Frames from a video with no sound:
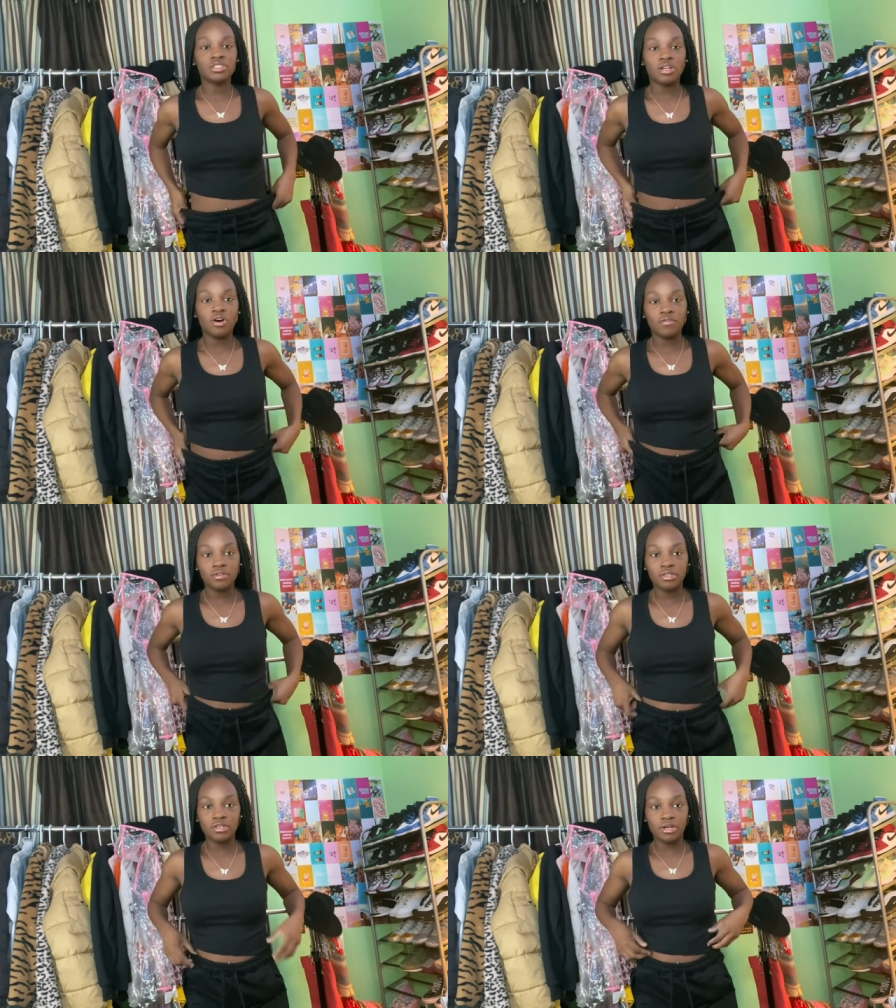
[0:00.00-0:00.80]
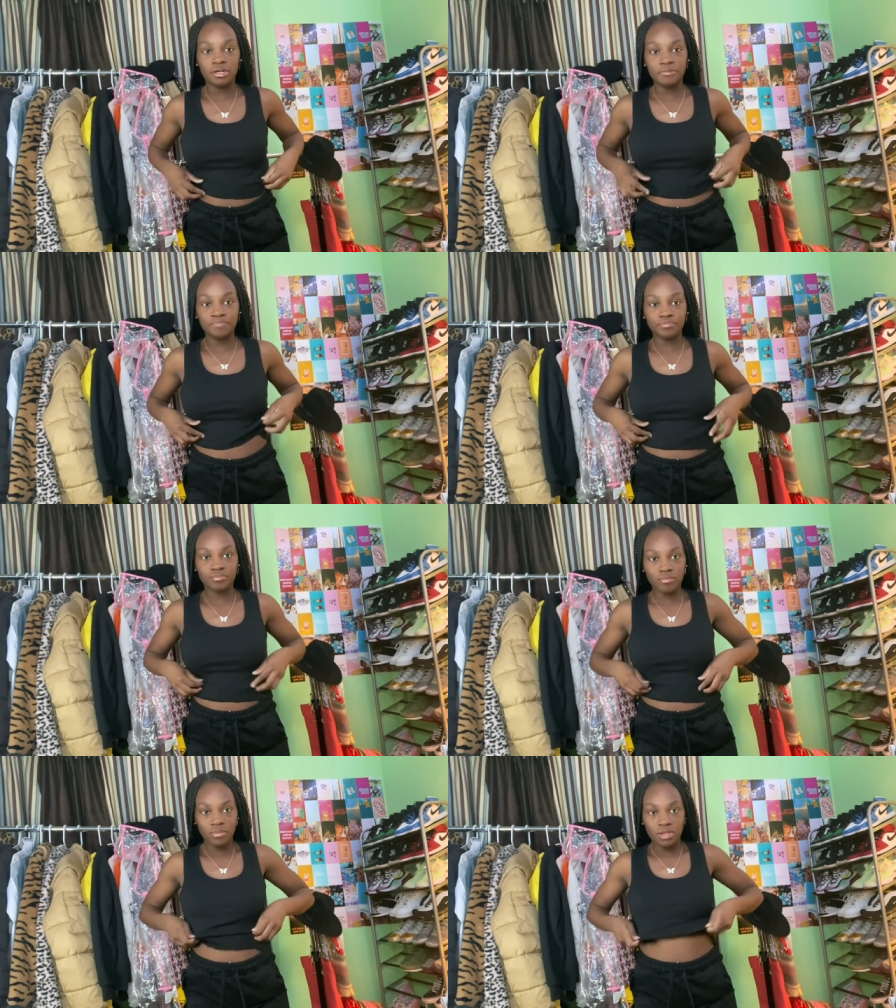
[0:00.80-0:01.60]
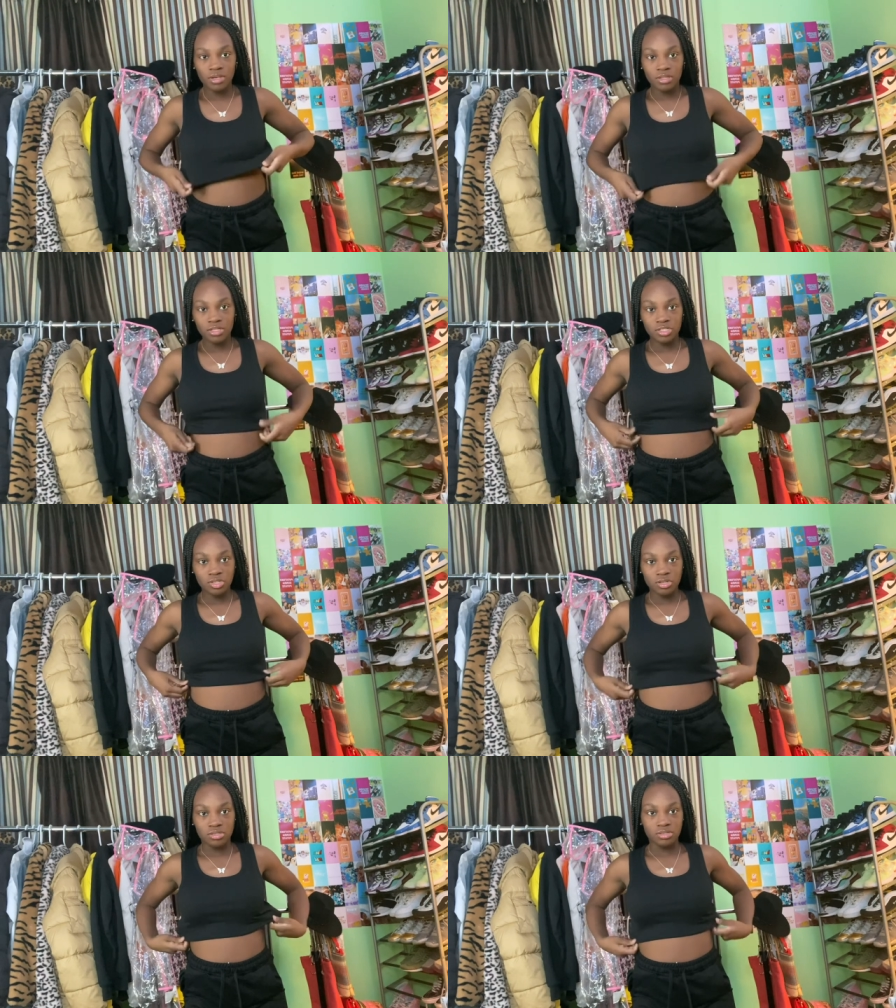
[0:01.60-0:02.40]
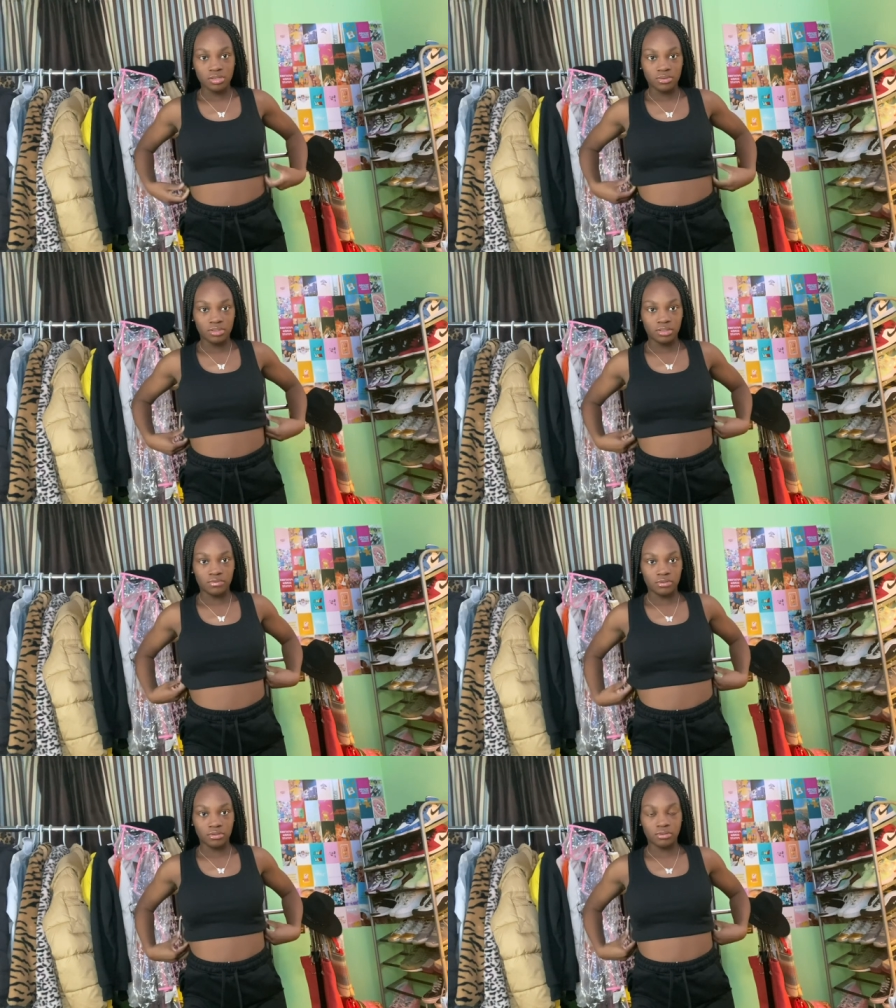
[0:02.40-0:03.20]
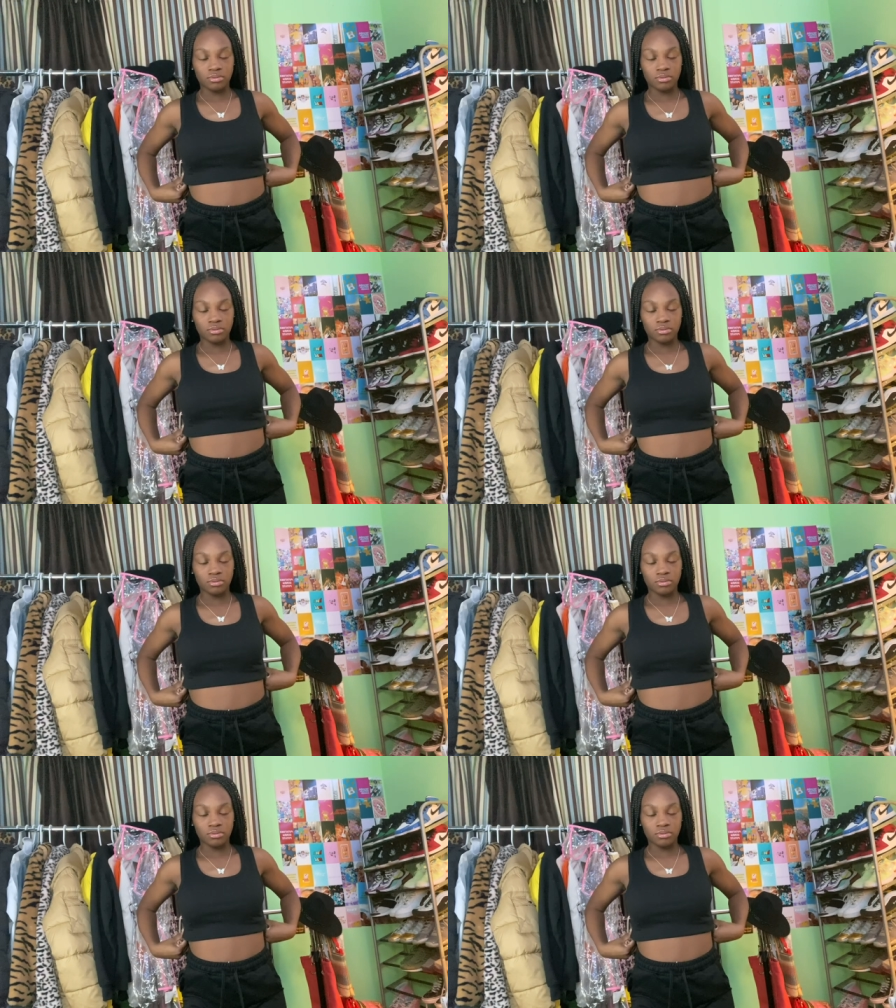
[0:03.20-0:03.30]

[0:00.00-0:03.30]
Nova. This shirt is so uneven.